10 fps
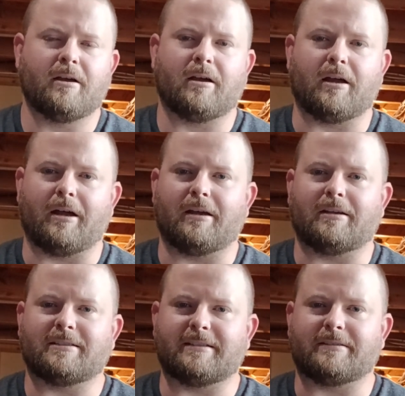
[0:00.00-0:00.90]
a
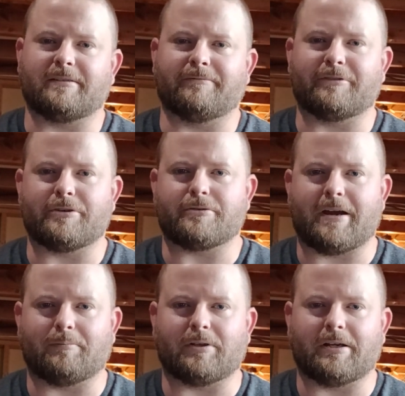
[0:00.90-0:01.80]
system for your
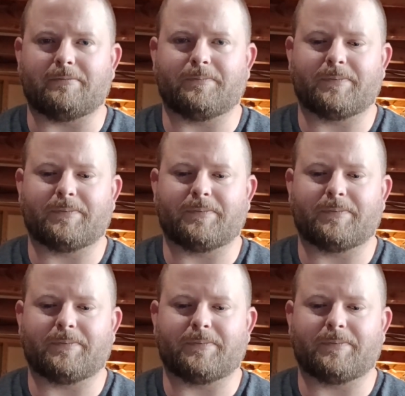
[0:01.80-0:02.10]
trap line.